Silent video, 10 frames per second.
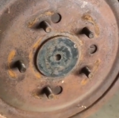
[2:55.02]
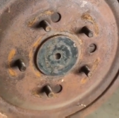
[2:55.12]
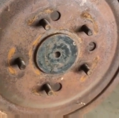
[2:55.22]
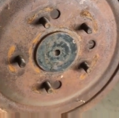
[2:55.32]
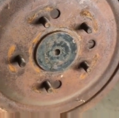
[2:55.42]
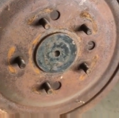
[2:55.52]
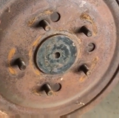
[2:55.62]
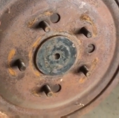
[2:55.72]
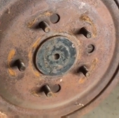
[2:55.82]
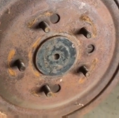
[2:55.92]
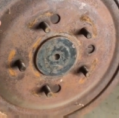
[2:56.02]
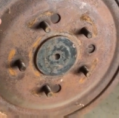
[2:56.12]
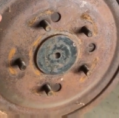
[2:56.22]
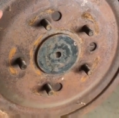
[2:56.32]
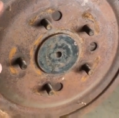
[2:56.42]
side too, and have
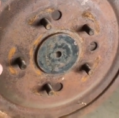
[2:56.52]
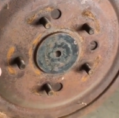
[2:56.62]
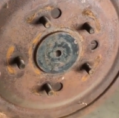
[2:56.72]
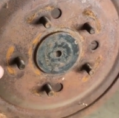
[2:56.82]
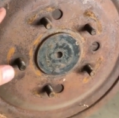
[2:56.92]
probably